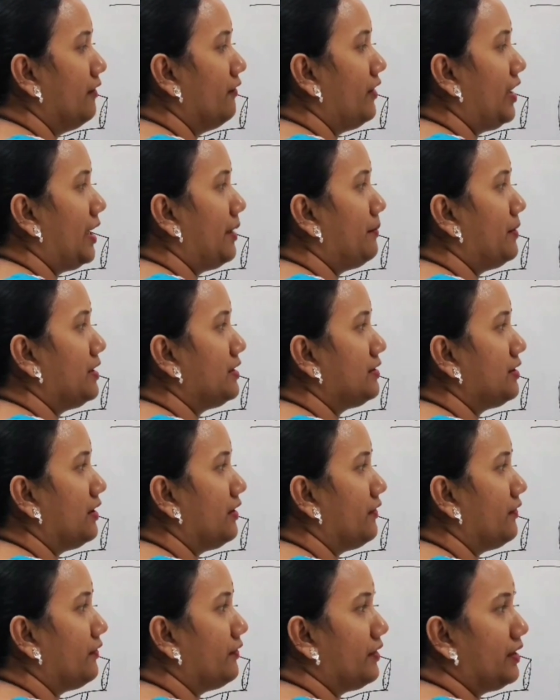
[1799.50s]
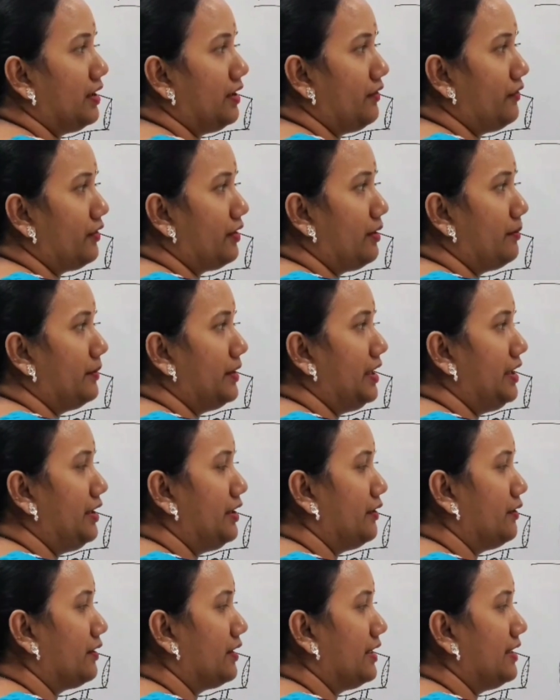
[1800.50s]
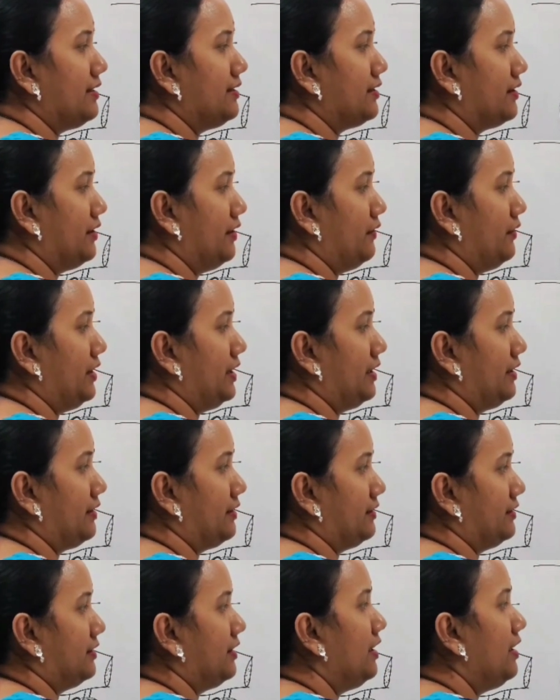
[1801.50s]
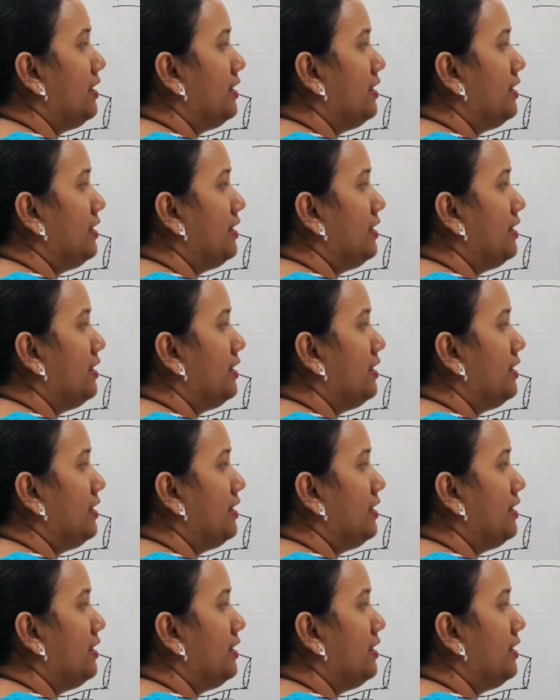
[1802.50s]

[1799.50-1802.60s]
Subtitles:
fibers of from the nucleus cuneatus.